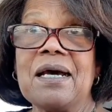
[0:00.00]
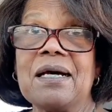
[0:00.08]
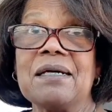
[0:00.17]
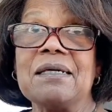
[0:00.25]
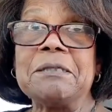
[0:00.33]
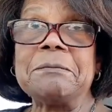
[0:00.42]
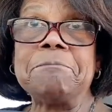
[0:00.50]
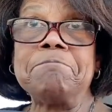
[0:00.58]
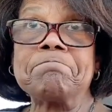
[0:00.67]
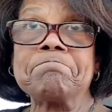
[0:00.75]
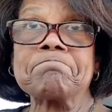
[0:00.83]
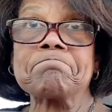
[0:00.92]

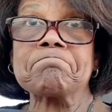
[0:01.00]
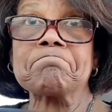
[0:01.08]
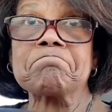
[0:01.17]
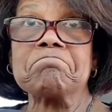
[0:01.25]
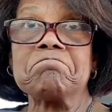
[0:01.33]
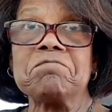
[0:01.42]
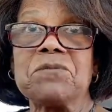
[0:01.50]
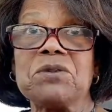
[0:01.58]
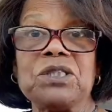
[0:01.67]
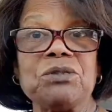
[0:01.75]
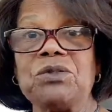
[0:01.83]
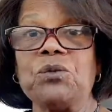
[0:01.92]

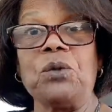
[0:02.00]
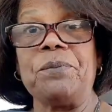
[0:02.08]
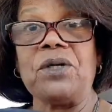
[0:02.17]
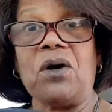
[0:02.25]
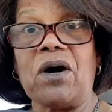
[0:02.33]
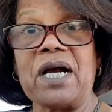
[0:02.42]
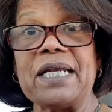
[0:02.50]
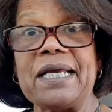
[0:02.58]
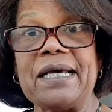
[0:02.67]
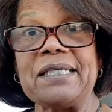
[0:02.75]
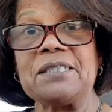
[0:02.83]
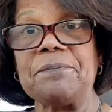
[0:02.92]
will be
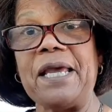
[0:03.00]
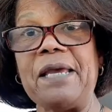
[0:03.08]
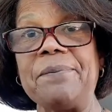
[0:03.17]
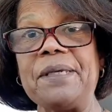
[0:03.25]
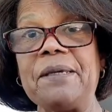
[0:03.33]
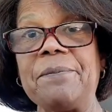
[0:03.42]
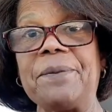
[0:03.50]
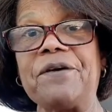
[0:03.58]
organized maybe,